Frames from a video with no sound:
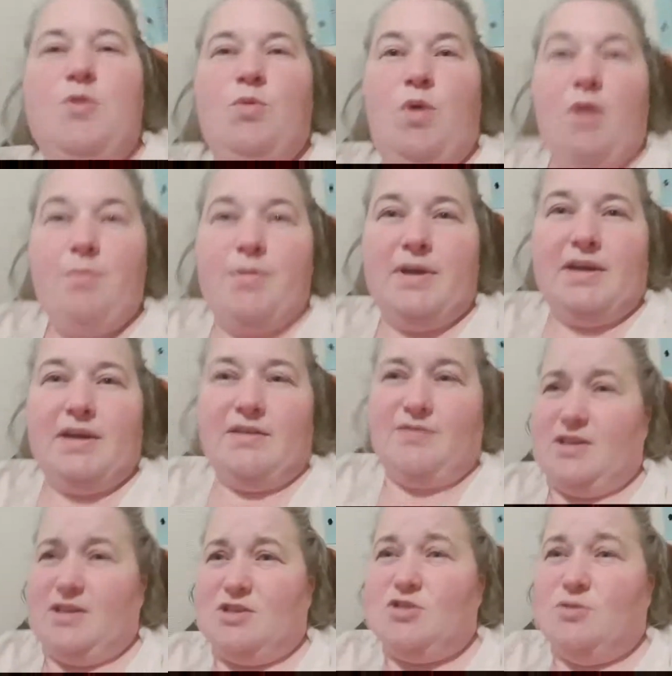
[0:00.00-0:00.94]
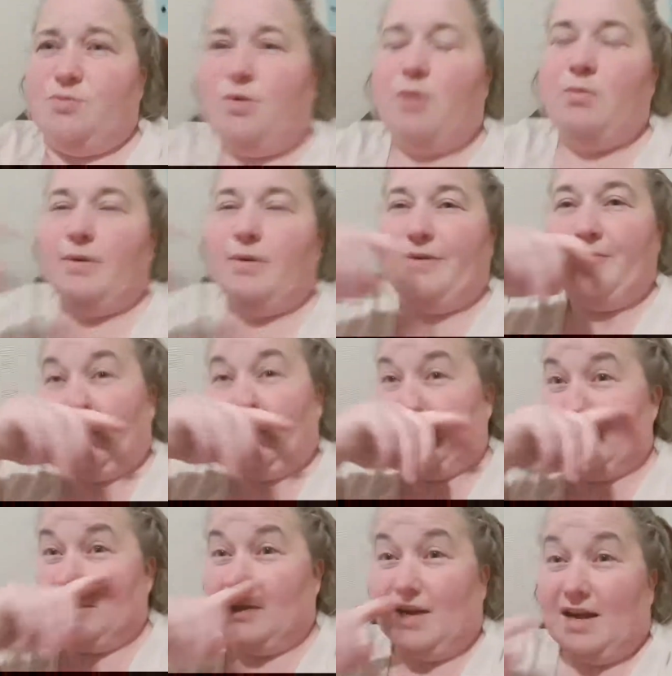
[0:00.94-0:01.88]
The White Picket Fence,
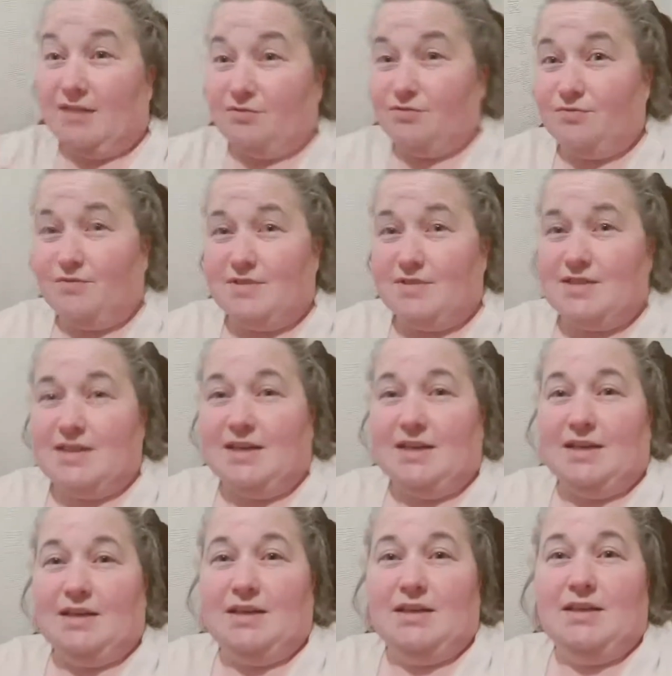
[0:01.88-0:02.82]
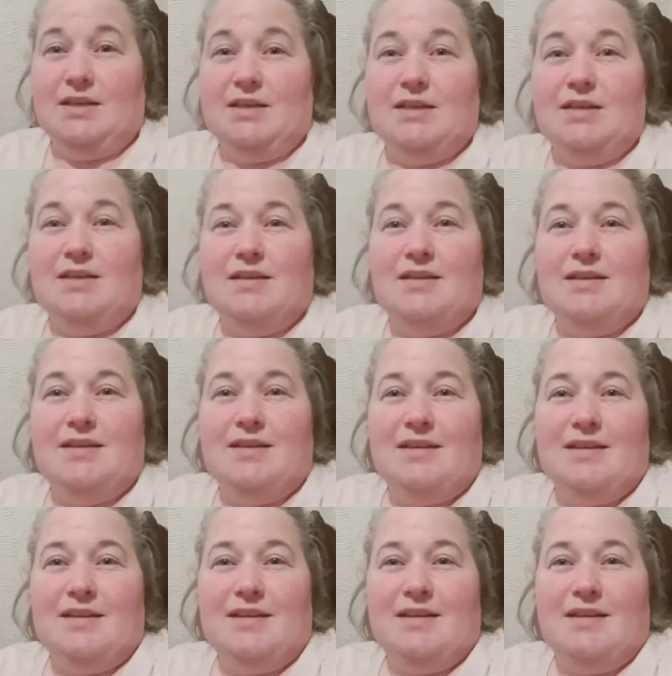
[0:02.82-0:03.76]
you'll probably find you have seen it.
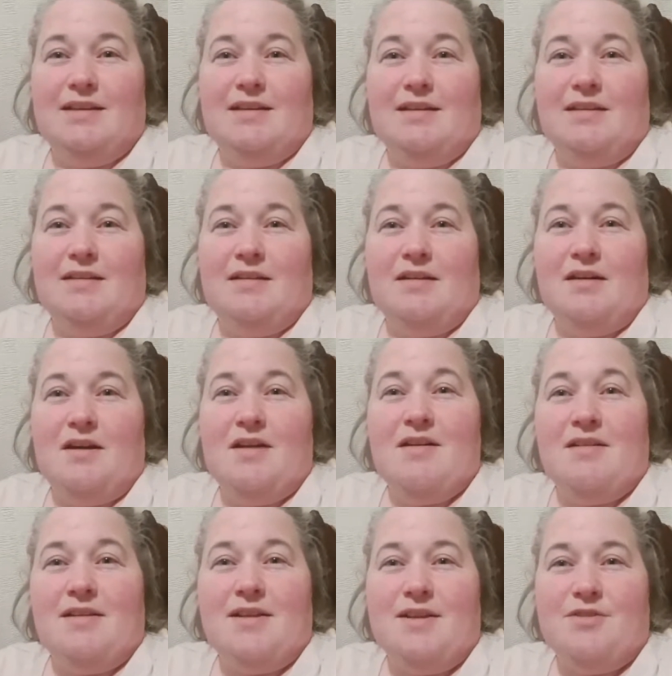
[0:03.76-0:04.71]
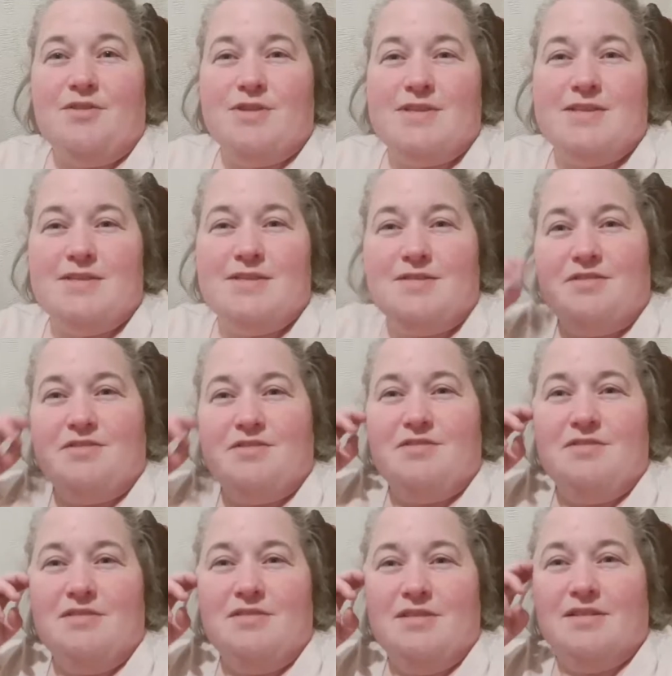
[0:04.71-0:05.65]
Hi,
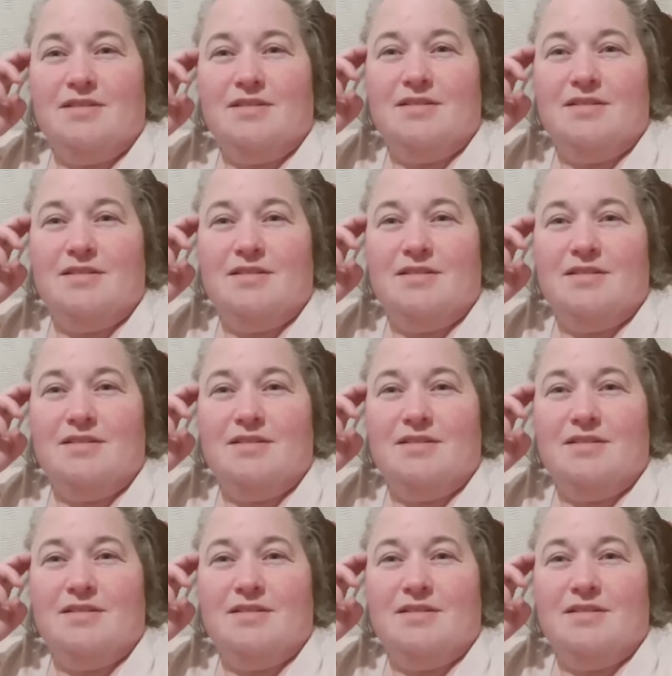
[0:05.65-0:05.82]
Crystal.